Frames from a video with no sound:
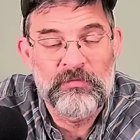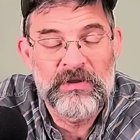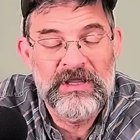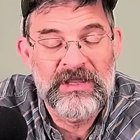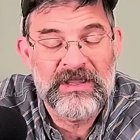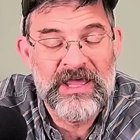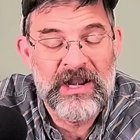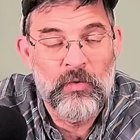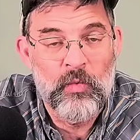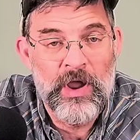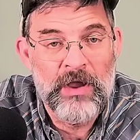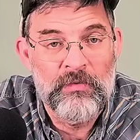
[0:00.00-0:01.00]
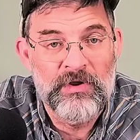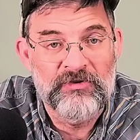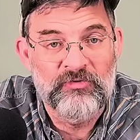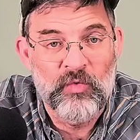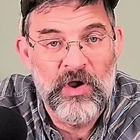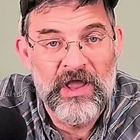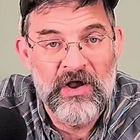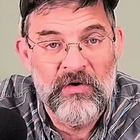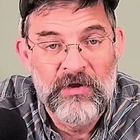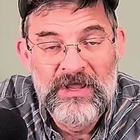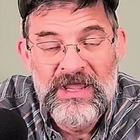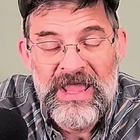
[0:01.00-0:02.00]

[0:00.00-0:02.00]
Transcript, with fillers: to be a kind of wet one as well,